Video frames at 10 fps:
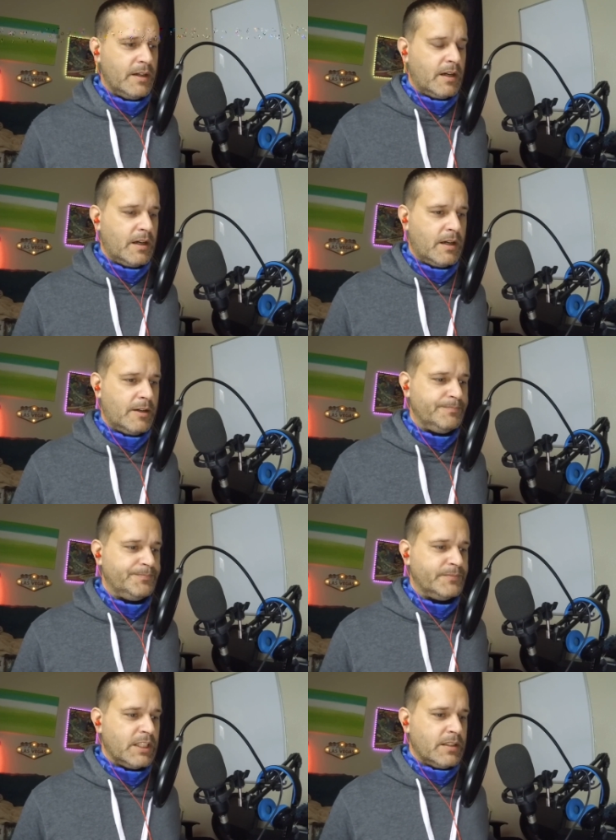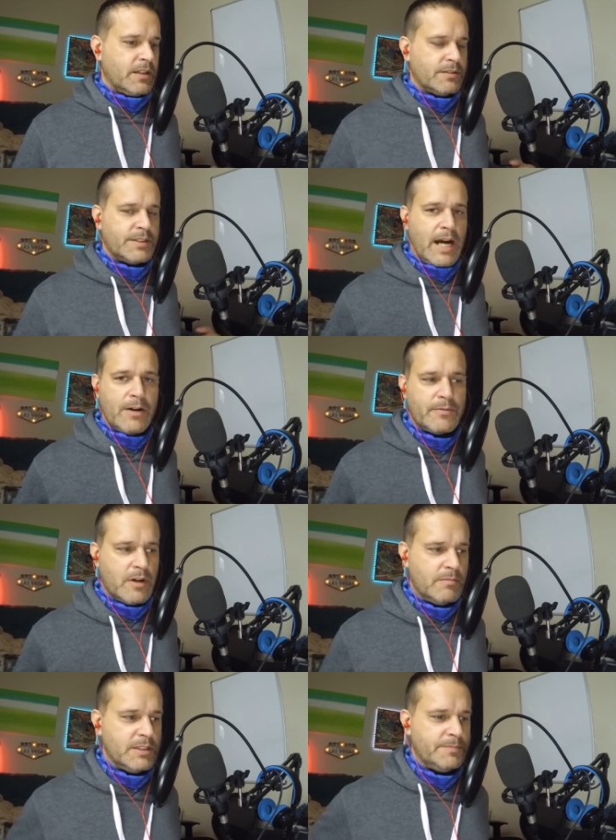you know, Scott
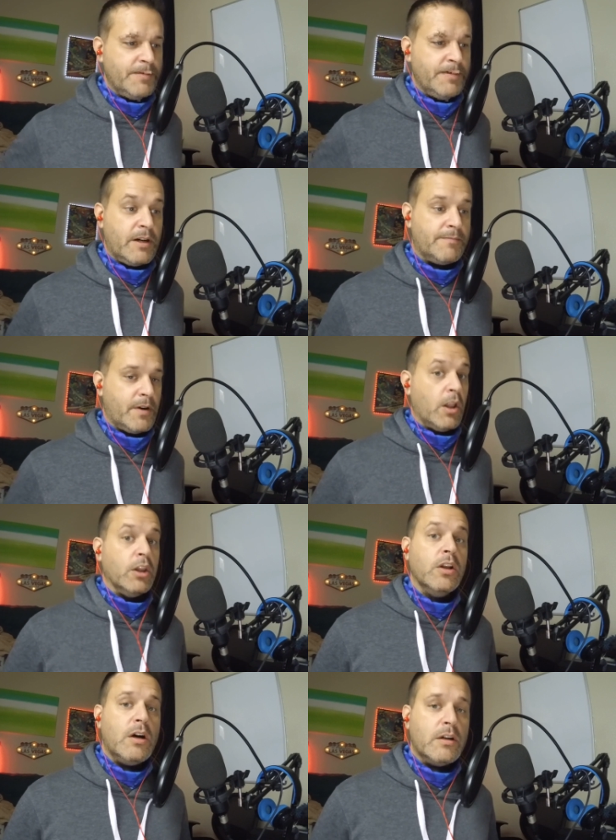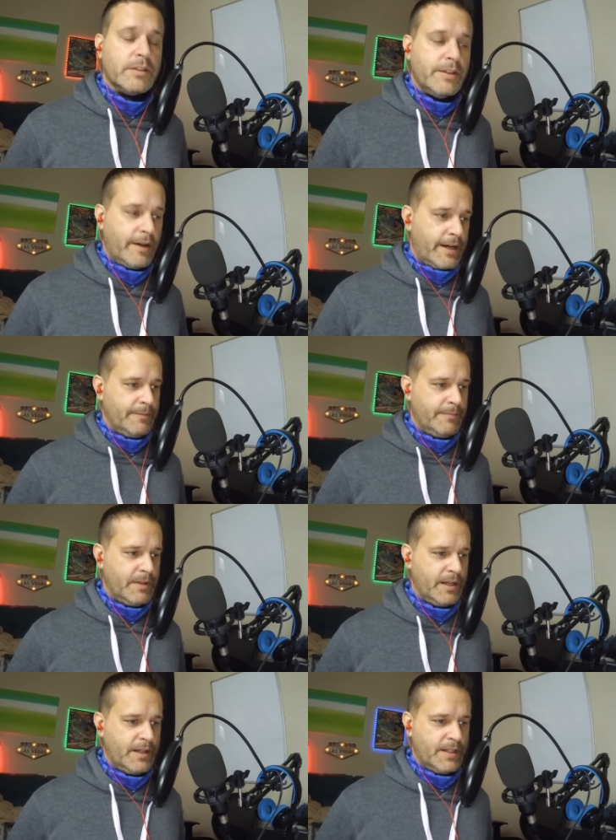Rubin's been around for a long time,
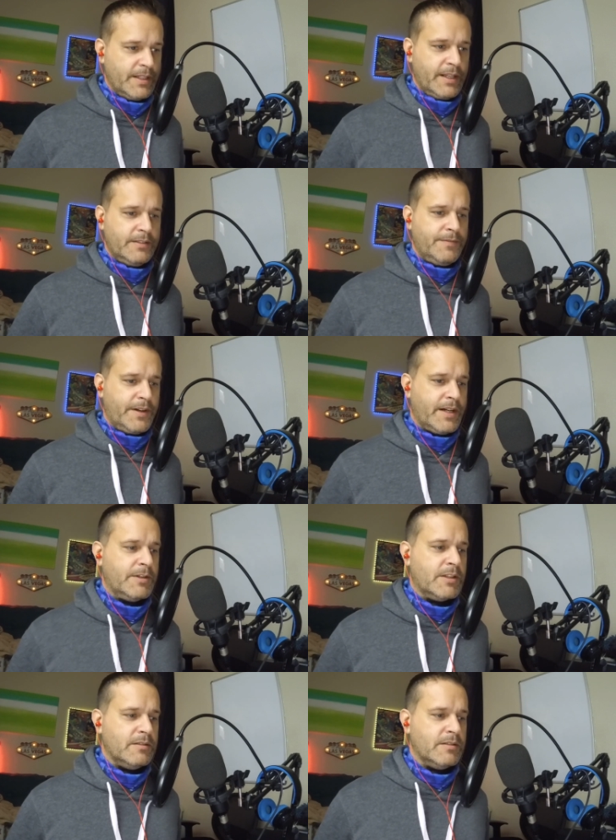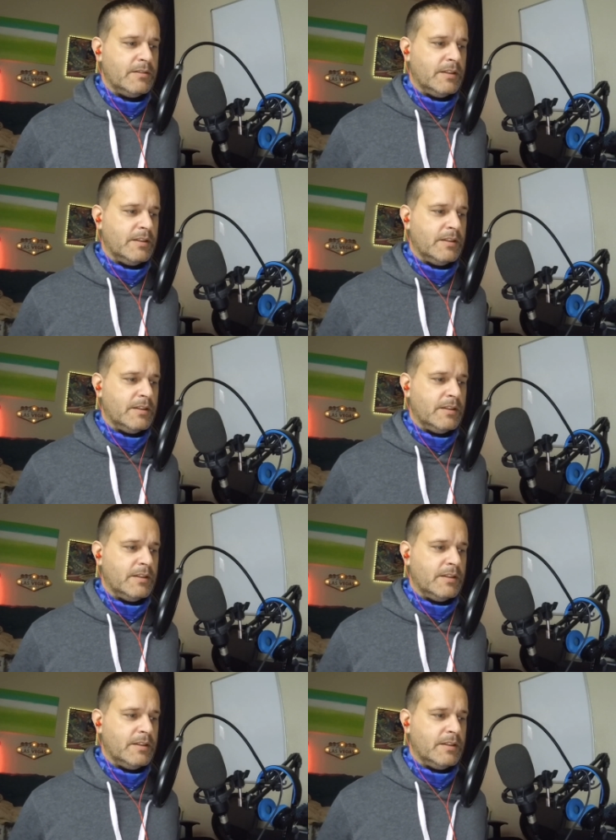and he's very comical.